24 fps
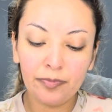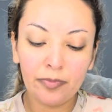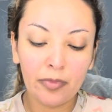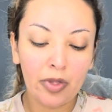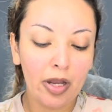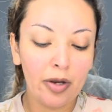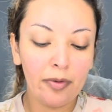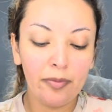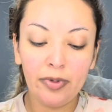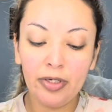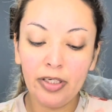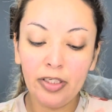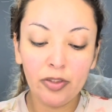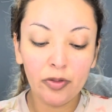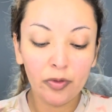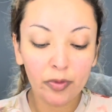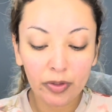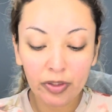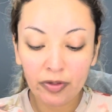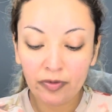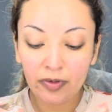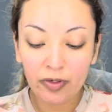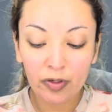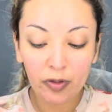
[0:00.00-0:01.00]
really don't
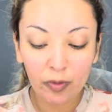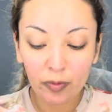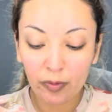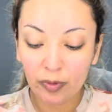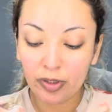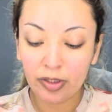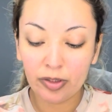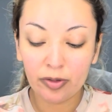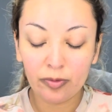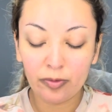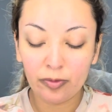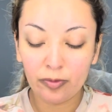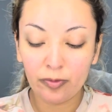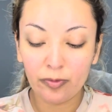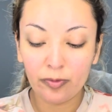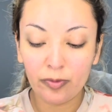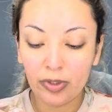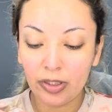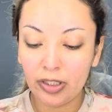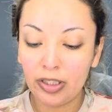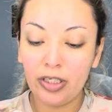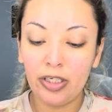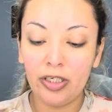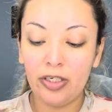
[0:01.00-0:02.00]
even know
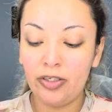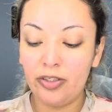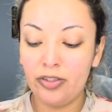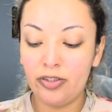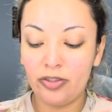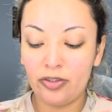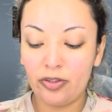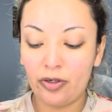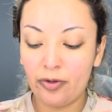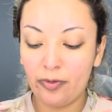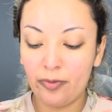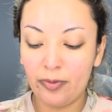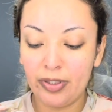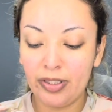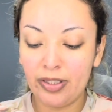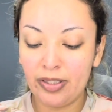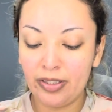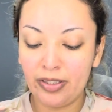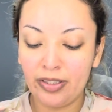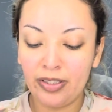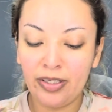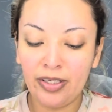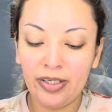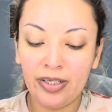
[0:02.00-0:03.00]
what color to start with.
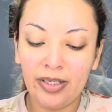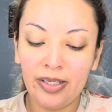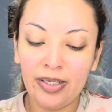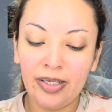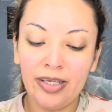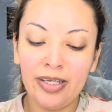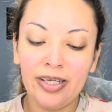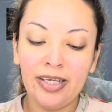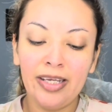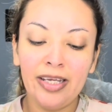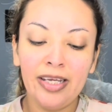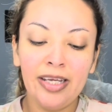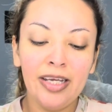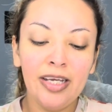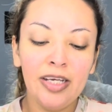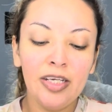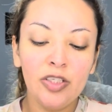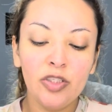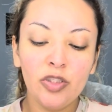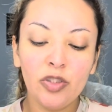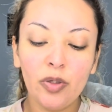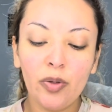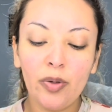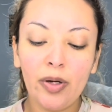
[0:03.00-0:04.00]

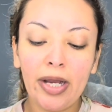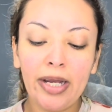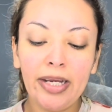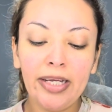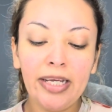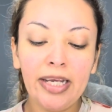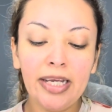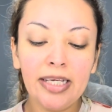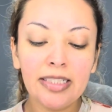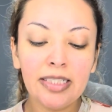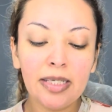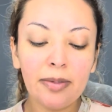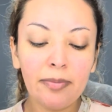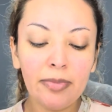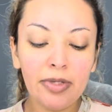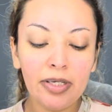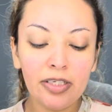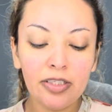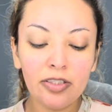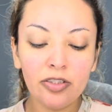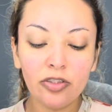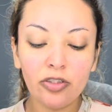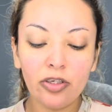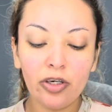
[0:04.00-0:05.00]
So I guess I'm going to
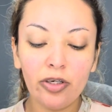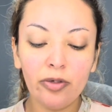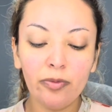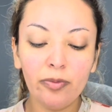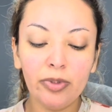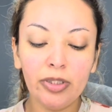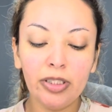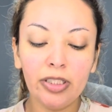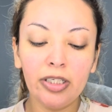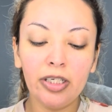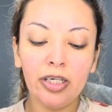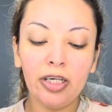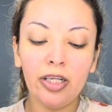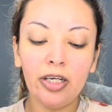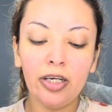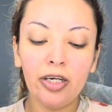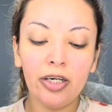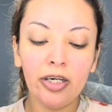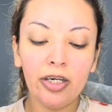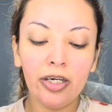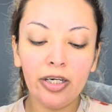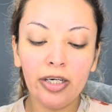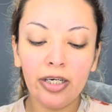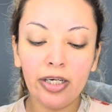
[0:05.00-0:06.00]
start with the
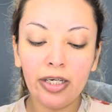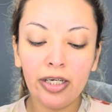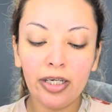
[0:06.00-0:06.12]
color